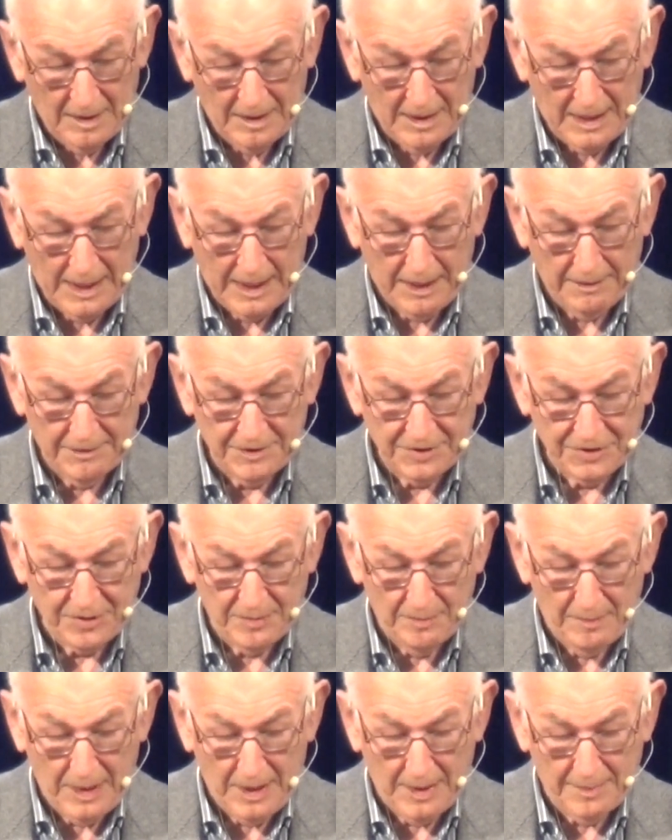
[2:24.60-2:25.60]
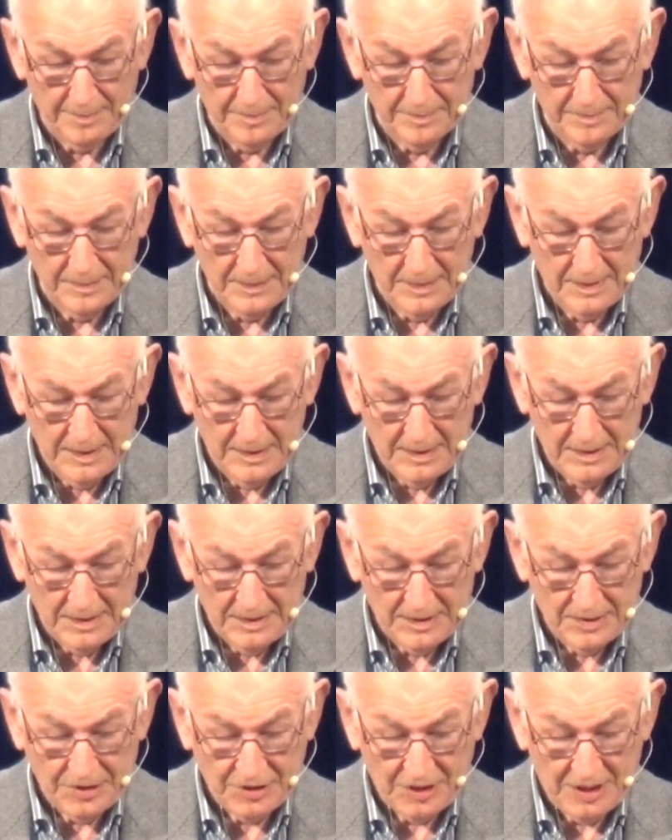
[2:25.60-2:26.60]
A harassed mum
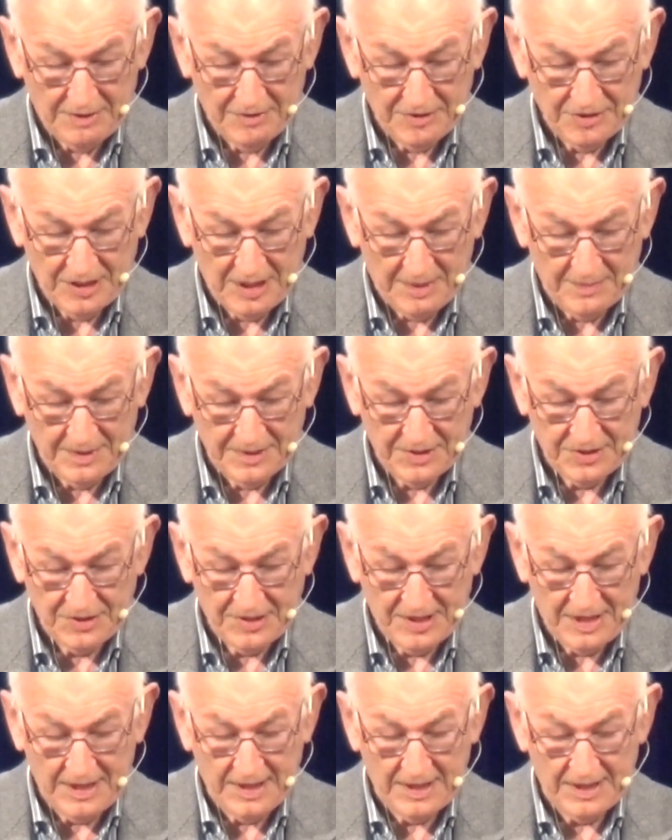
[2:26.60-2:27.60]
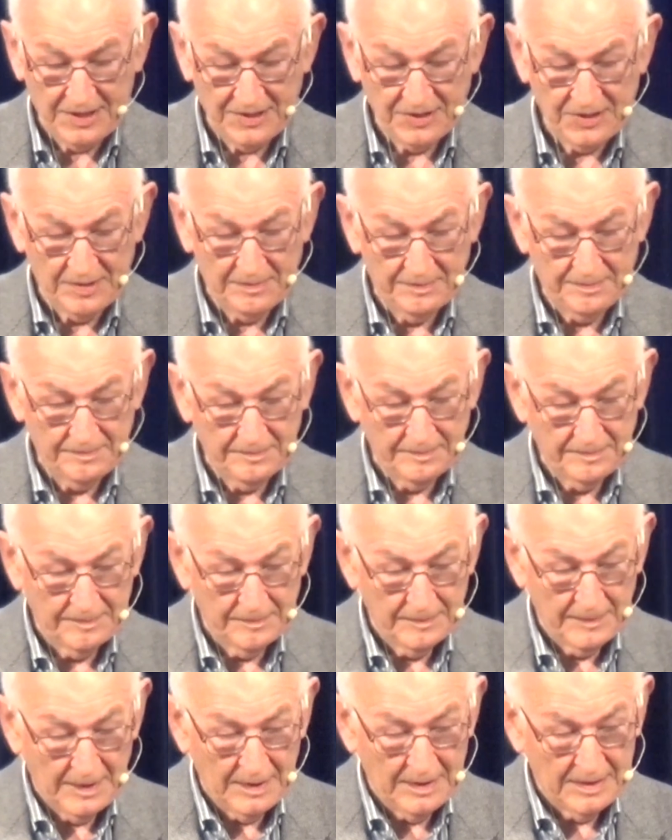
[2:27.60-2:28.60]
shouts up the stairs,
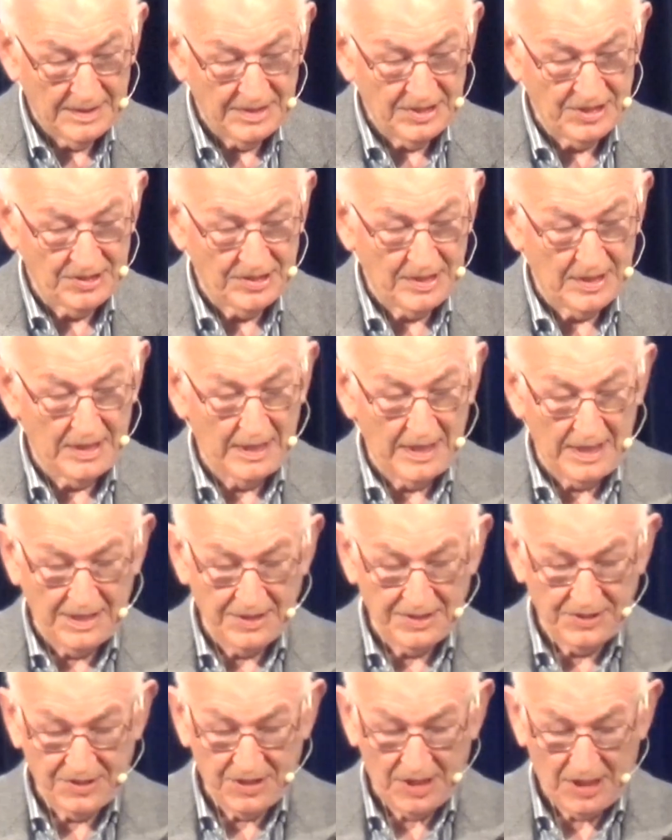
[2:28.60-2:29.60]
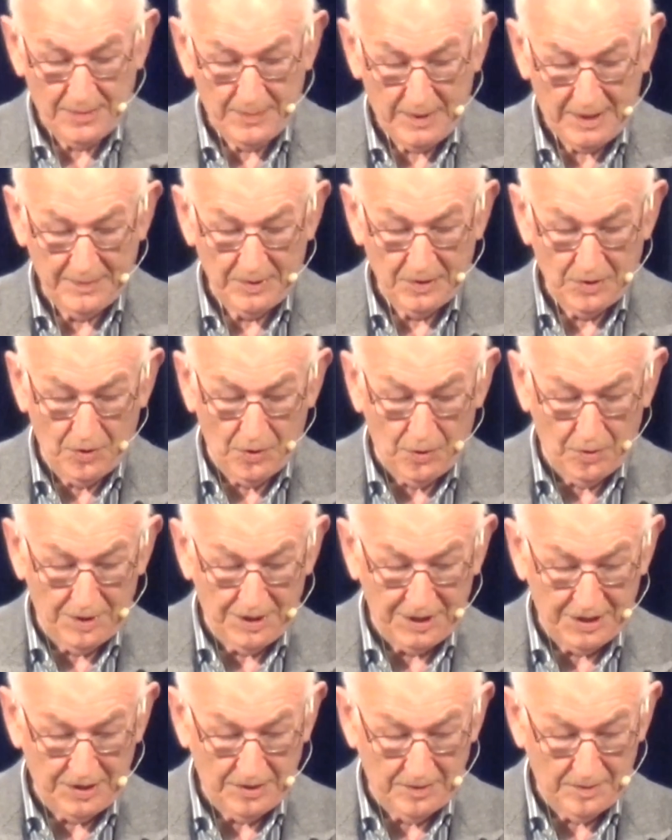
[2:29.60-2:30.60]
"This is the last time I'm
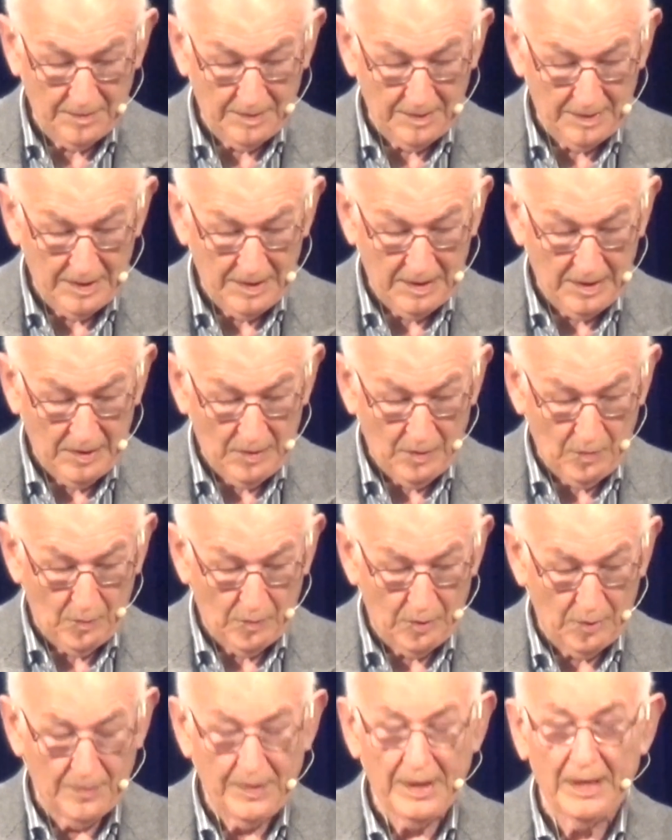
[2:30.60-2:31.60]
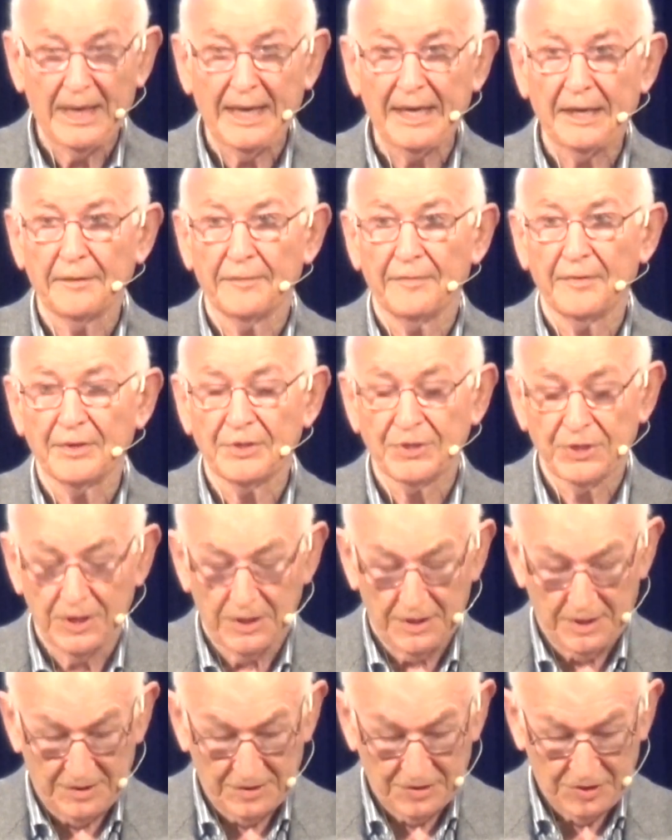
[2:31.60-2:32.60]
calling you. We'll be late for
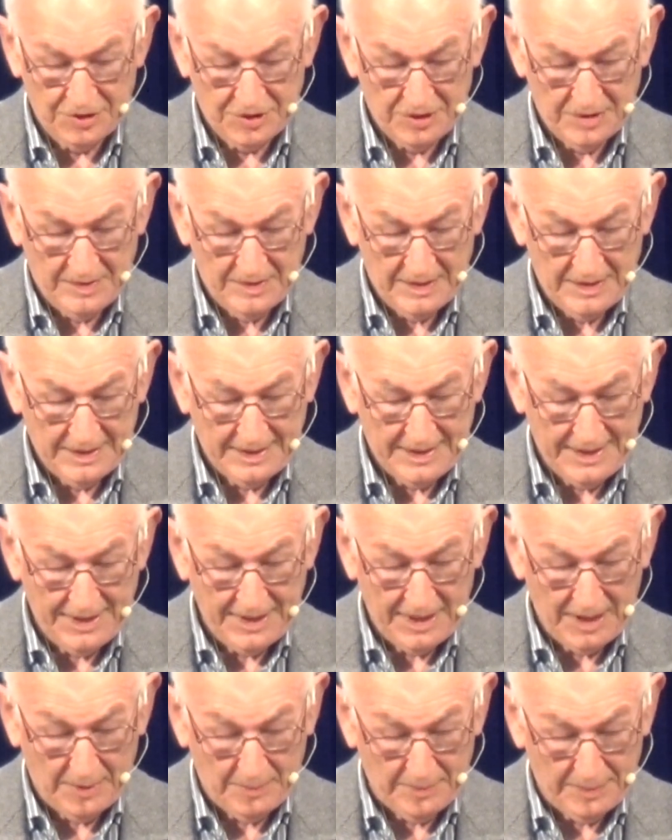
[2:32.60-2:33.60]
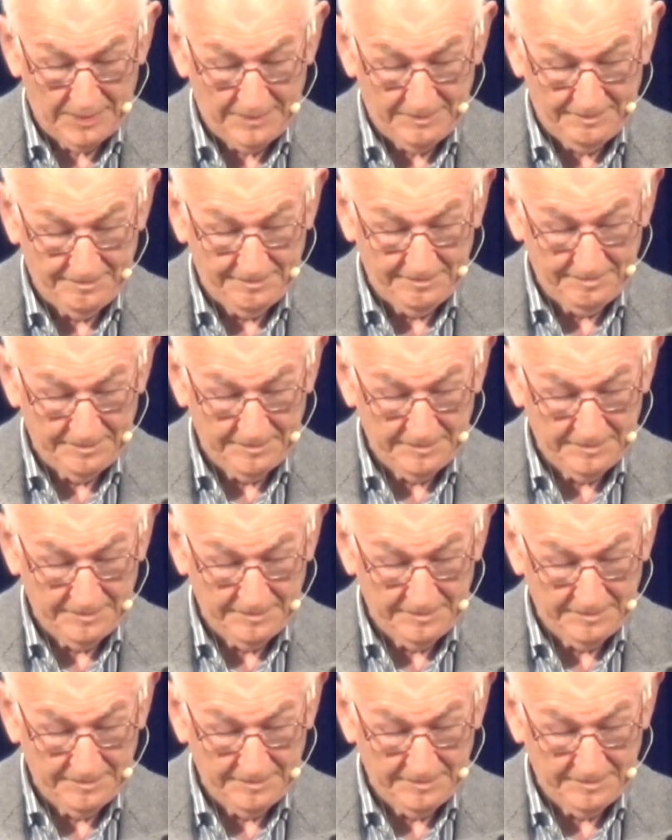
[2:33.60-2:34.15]
church. Get up."